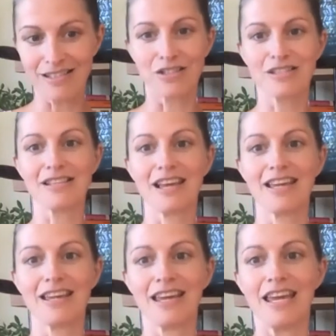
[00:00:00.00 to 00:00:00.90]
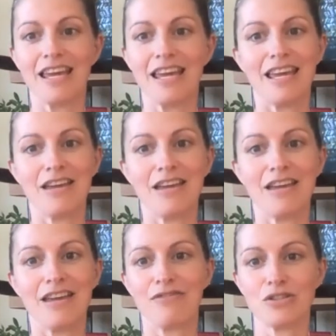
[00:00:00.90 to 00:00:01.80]
Just like
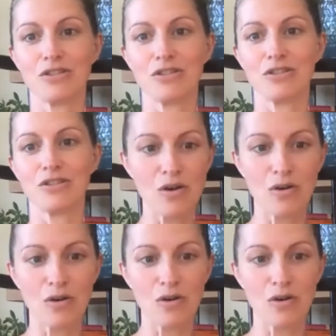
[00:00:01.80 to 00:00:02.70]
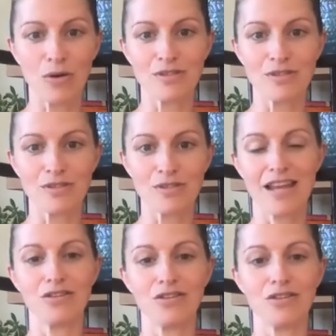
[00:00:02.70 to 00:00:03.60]
if you're doing a yoga
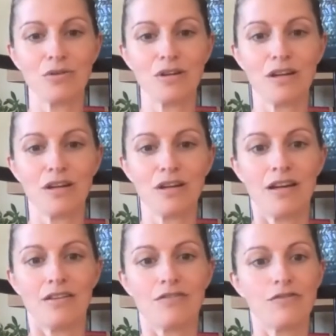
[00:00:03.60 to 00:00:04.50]
pose and you